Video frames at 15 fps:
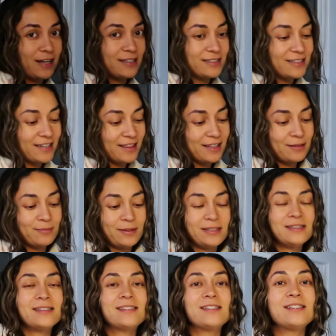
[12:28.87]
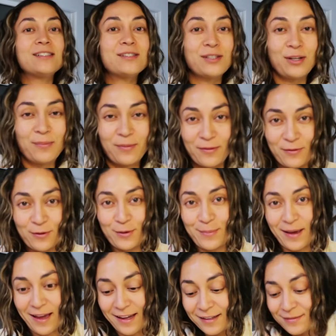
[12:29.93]
guys, nothing beats dessert before
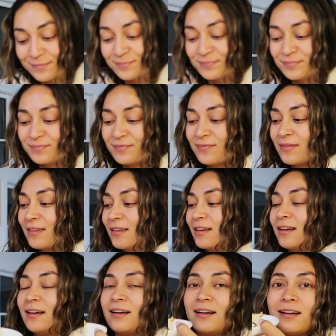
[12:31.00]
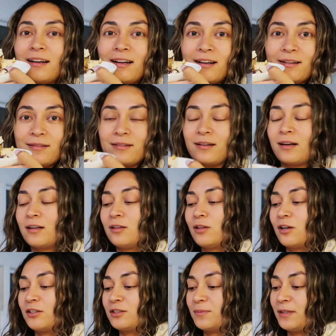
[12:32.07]
bed. Got a
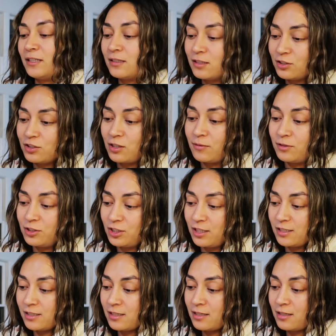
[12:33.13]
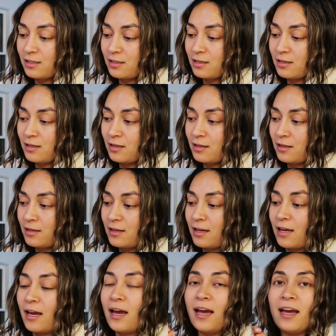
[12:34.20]
large piece to share with Jason.
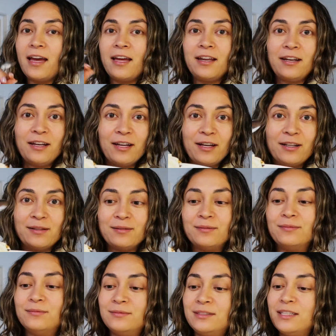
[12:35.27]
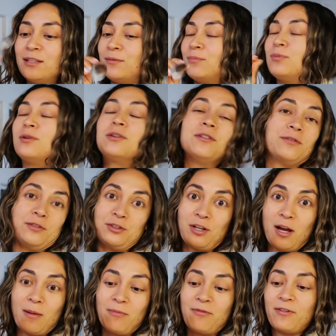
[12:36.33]
And did a beautiful
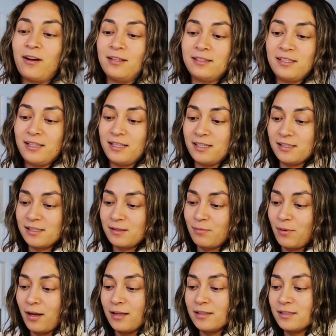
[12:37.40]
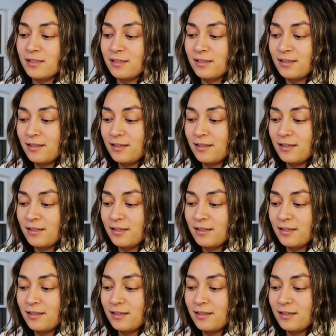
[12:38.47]
job frosting this, but